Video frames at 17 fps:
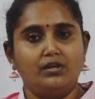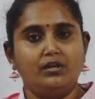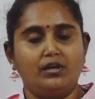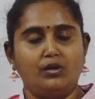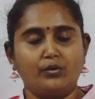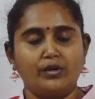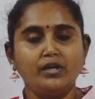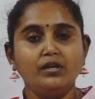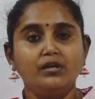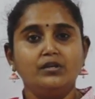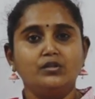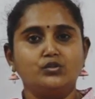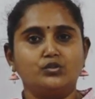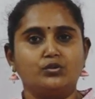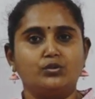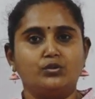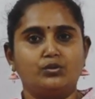Okay,
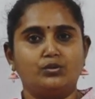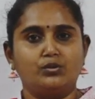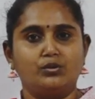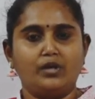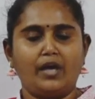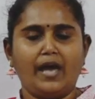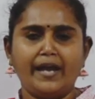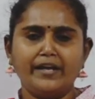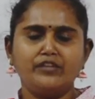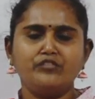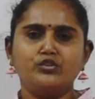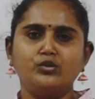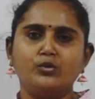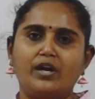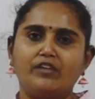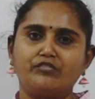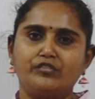so and if you
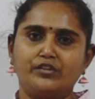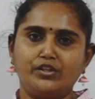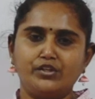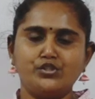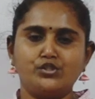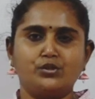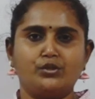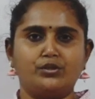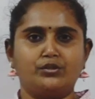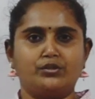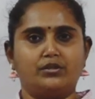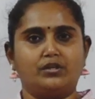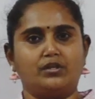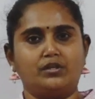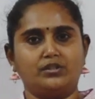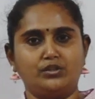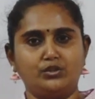have finished your
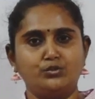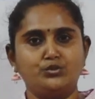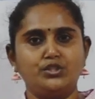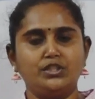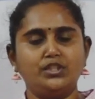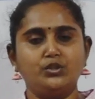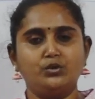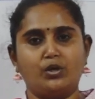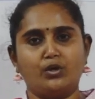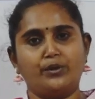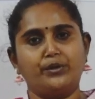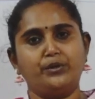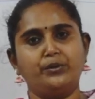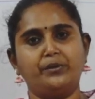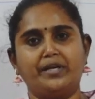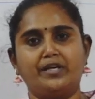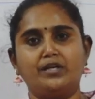UG, you are going
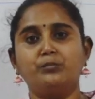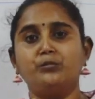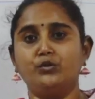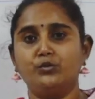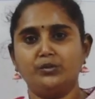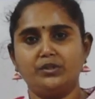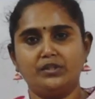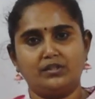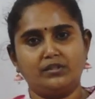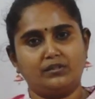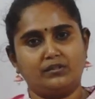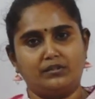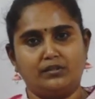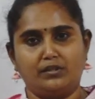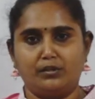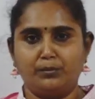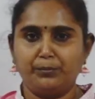to take up
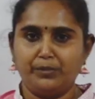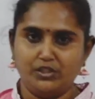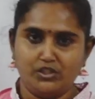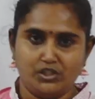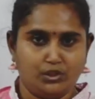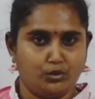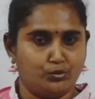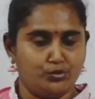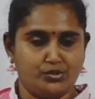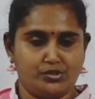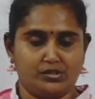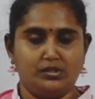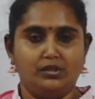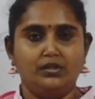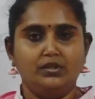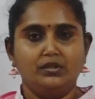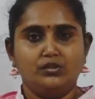2-year PG course.
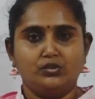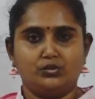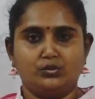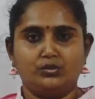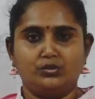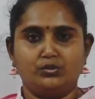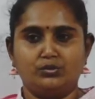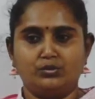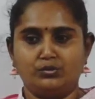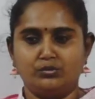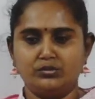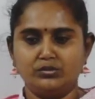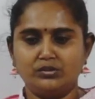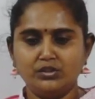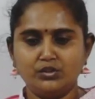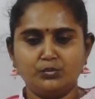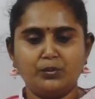So
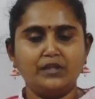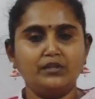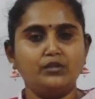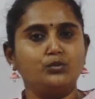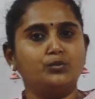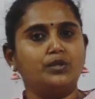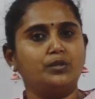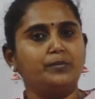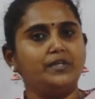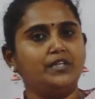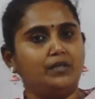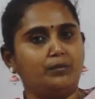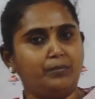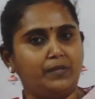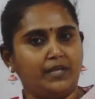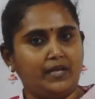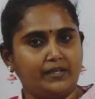this one you will be
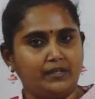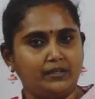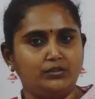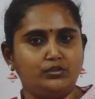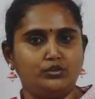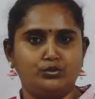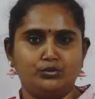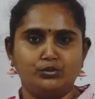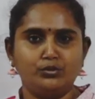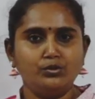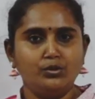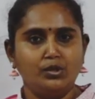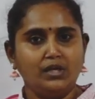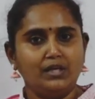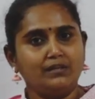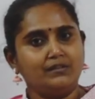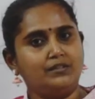applying it to
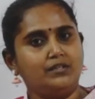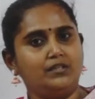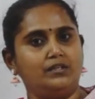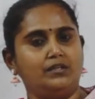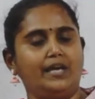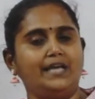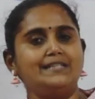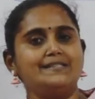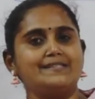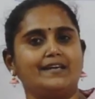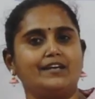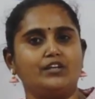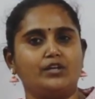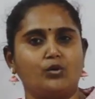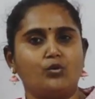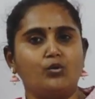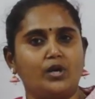the
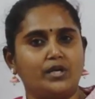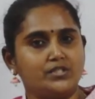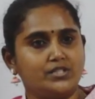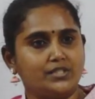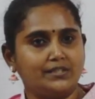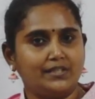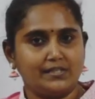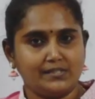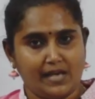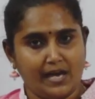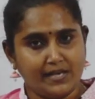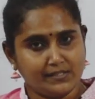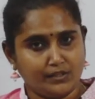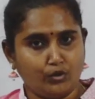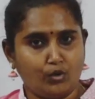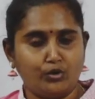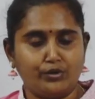LSAT ORG as
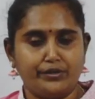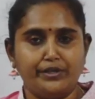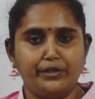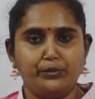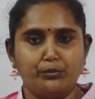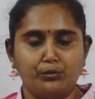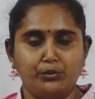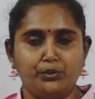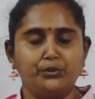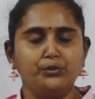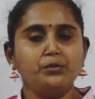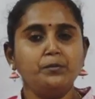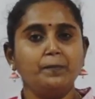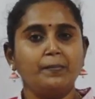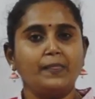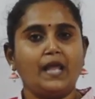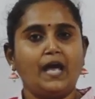I already told you,
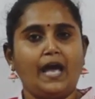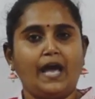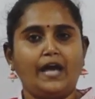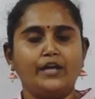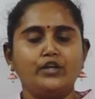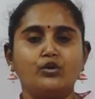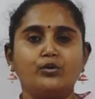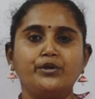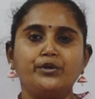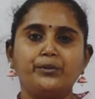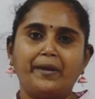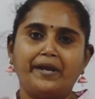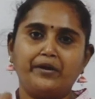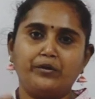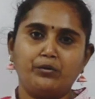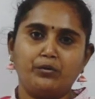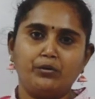and you want to
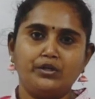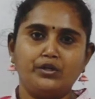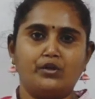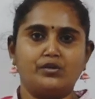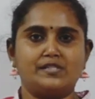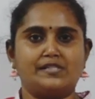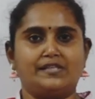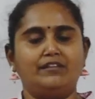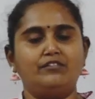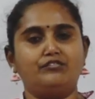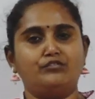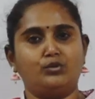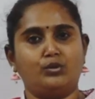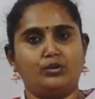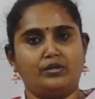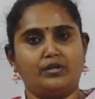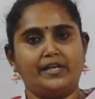enroll yourself
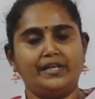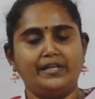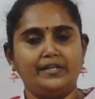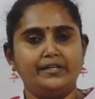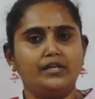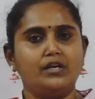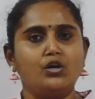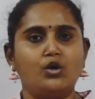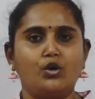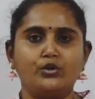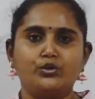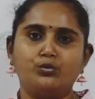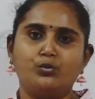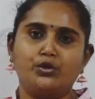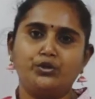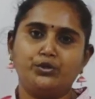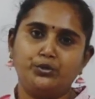for India or you
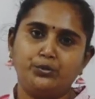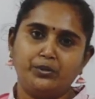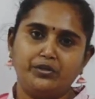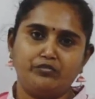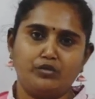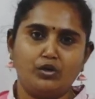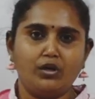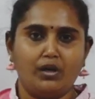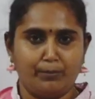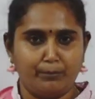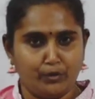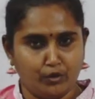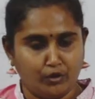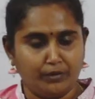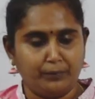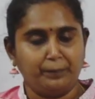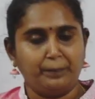want to do it for
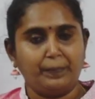abroad.